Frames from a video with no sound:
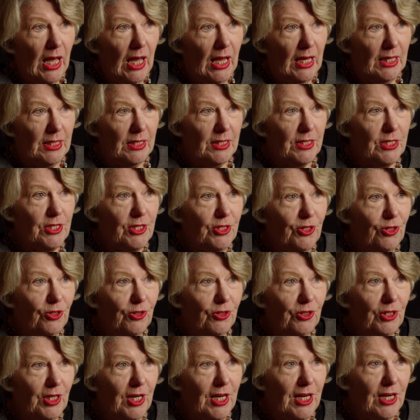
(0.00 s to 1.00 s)
and
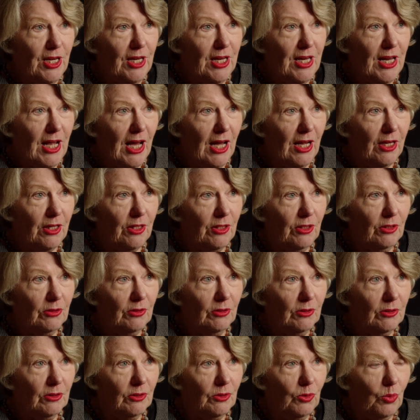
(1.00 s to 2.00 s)
certainly none
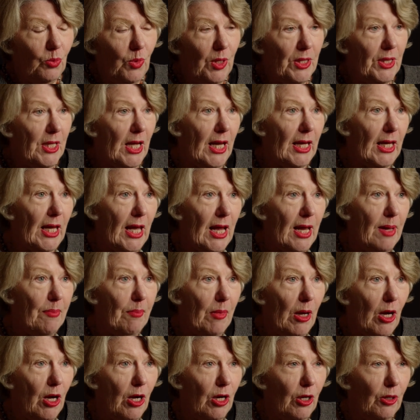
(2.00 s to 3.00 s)
when they
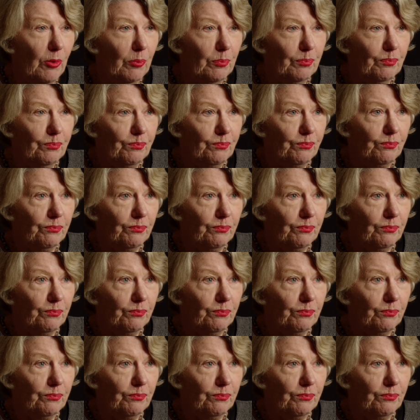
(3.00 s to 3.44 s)
came home,